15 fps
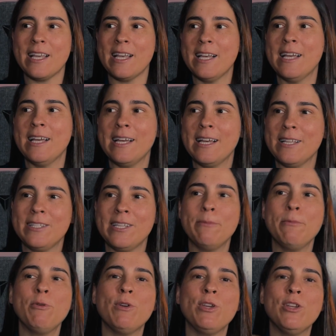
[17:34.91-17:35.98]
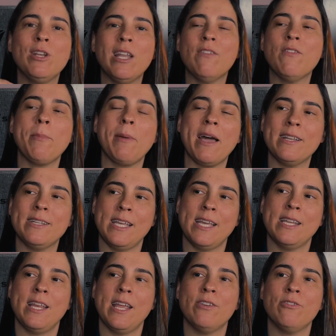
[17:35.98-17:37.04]
Tell me what you love about
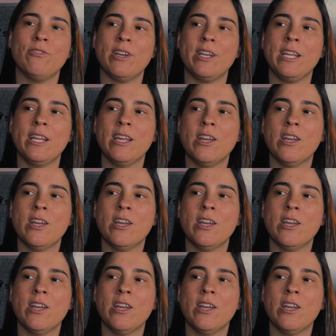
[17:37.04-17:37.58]
Dan Henry.